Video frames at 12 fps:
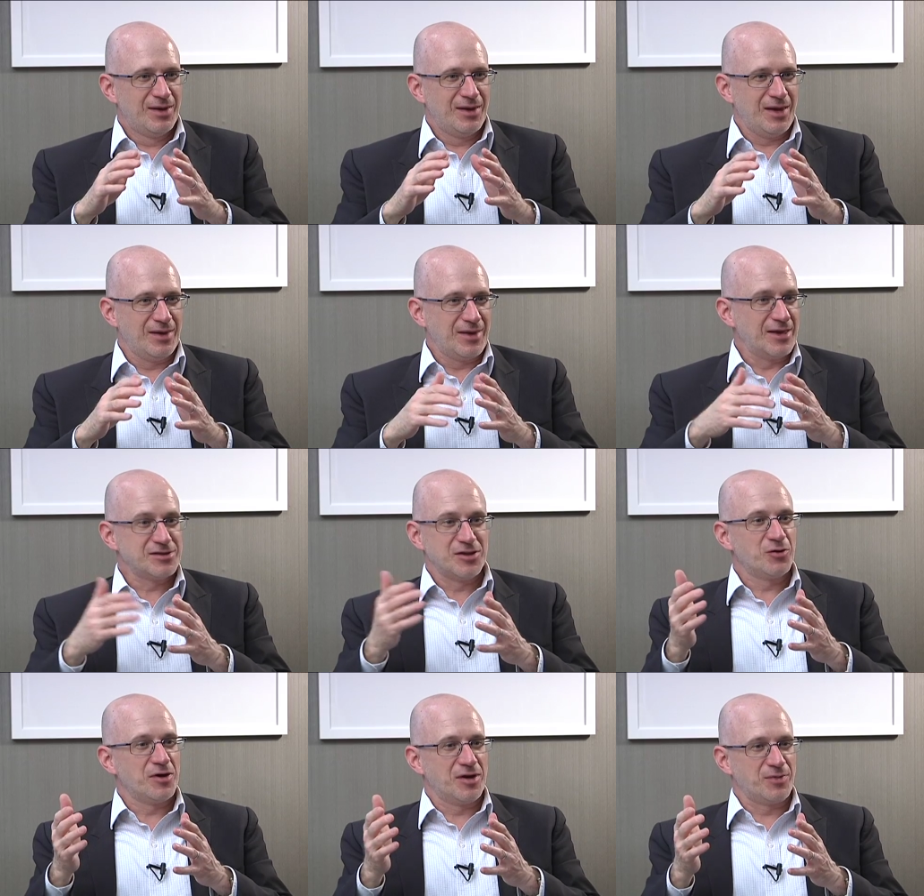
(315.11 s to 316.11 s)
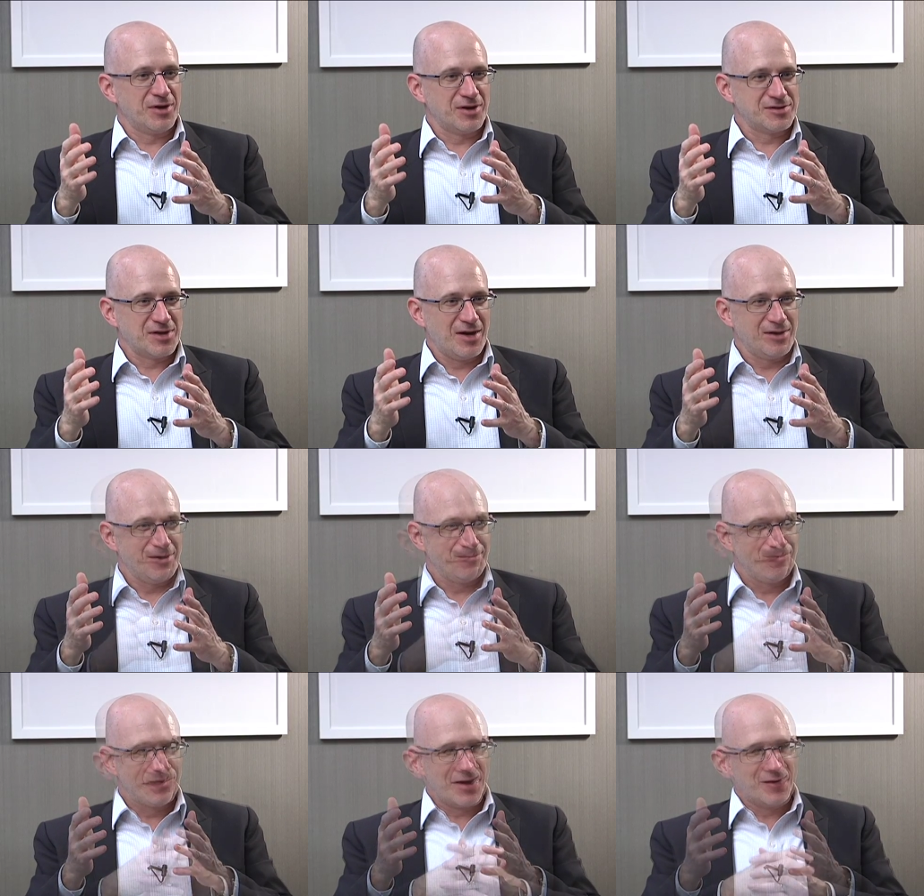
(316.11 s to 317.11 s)
And that's incredibly exciting.
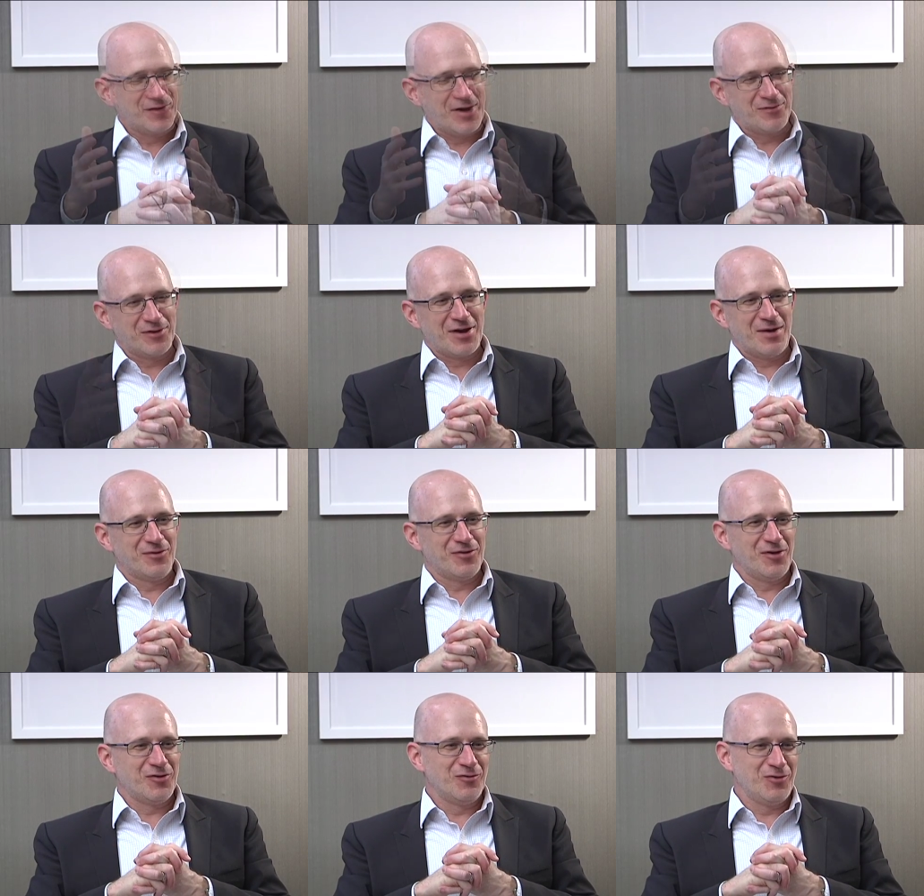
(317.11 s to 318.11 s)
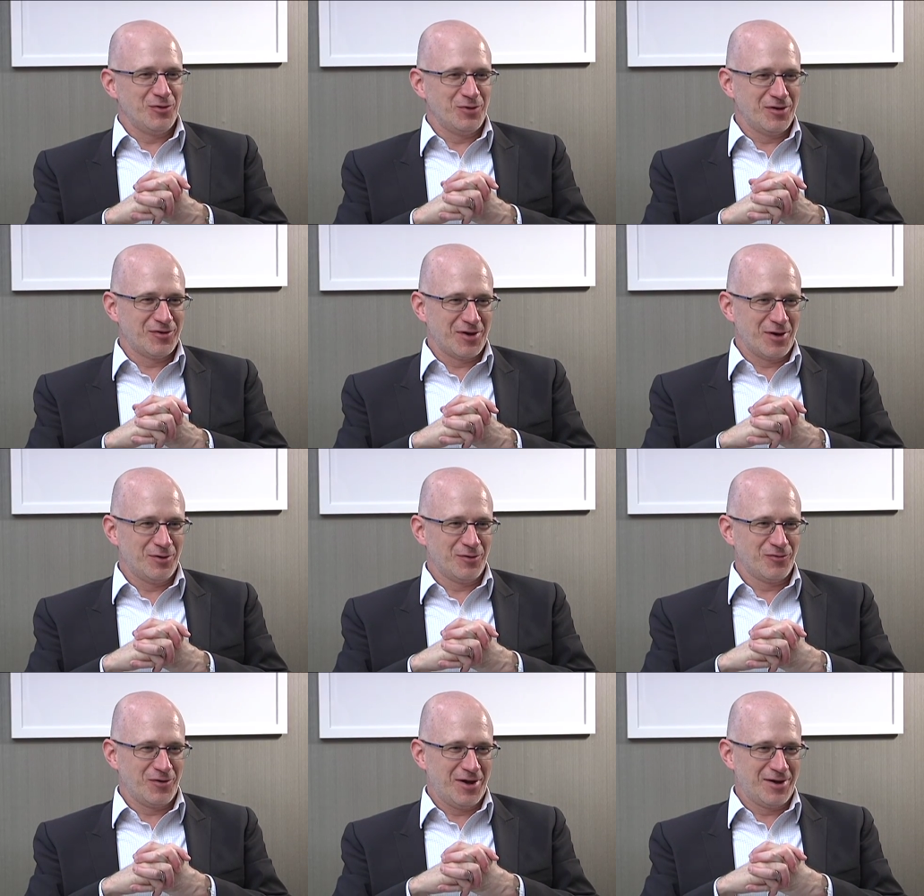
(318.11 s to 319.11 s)
I was having a conversation a few weeks ago with a
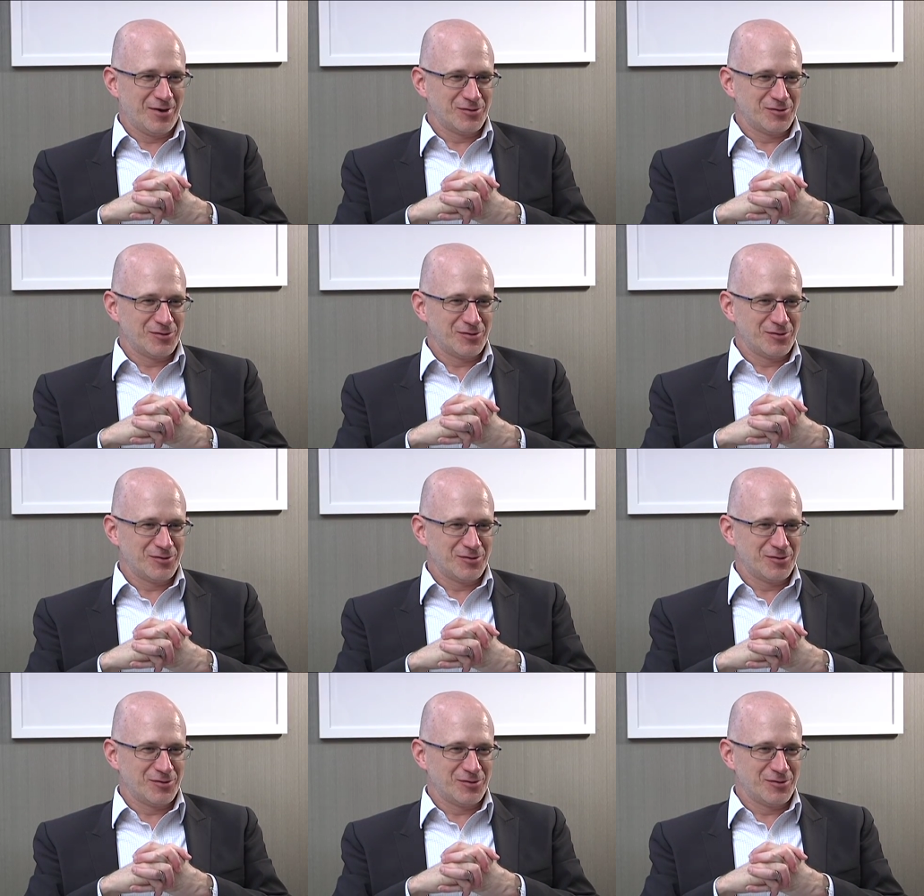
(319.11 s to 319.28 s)
friend.